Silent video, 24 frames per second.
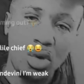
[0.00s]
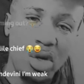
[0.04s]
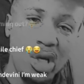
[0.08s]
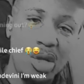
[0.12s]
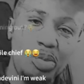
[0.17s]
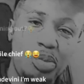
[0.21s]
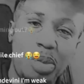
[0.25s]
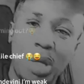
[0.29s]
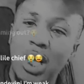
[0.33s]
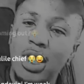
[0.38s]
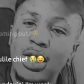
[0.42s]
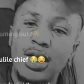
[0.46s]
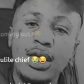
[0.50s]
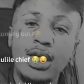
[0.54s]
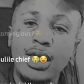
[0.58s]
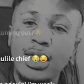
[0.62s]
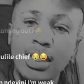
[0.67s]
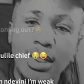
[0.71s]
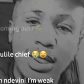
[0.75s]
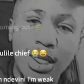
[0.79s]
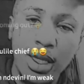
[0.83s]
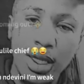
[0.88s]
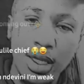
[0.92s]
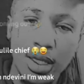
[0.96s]
go and buy
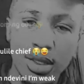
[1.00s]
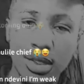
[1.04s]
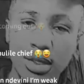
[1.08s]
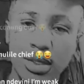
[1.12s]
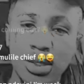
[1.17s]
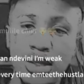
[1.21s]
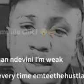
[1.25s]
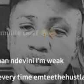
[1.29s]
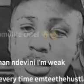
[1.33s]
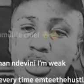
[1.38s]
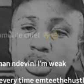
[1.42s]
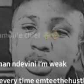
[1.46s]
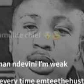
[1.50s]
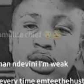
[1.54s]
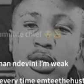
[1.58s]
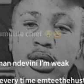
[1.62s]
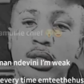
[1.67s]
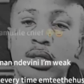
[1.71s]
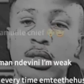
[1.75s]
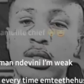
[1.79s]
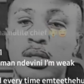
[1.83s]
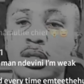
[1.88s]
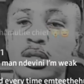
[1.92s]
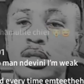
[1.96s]
knickknacks.
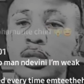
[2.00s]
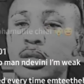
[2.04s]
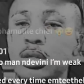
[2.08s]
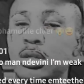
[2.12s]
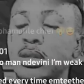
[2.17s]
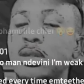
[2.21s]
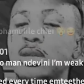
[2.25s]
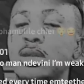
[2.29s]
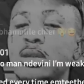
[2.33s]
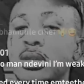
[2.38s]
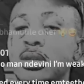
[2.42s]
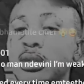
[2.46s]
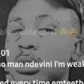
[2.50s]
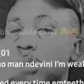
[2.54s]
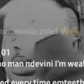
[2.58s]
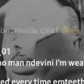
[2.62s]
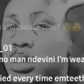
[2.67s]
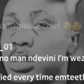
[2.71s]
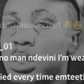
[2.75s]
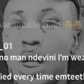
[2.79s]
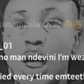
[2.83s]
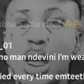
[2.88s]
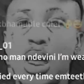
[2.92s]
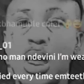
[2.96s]

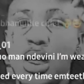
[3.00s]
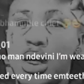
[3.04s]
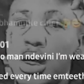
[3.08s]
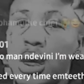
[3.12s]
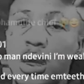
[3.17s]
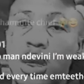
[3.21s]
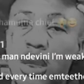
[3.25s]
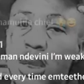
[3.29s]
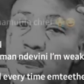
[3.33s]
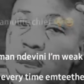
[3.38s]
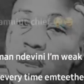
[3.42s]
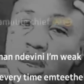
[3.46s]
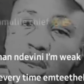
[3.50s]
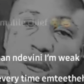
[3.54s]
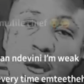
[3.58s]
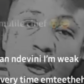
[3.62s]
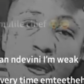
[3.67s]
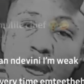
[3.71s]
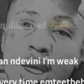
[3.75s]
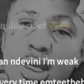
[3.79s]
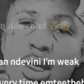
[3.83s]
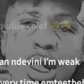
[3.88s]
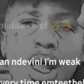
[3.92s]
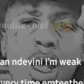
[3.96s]
Nah,
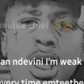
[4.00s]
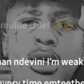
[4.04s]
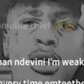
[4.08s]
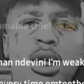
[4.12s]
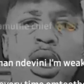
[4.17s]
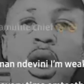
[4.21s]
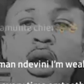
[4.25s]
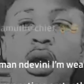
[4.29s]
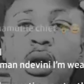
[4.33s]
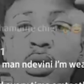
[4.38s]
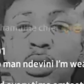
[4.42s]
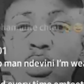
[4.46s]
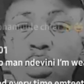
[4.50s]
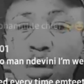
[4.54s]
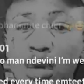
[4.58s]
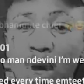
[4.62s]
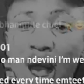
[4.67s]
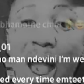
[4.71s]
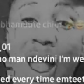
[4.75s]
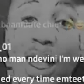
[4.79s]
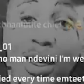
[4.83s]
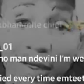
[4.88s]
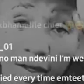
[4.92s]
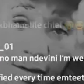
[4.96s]
I ain't like y'all.
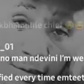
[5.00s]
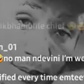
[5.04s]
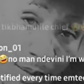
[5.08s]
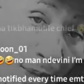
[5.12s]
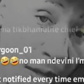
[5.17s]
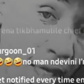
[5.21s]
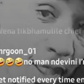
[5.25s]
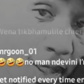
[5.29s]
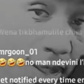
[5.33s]
I give my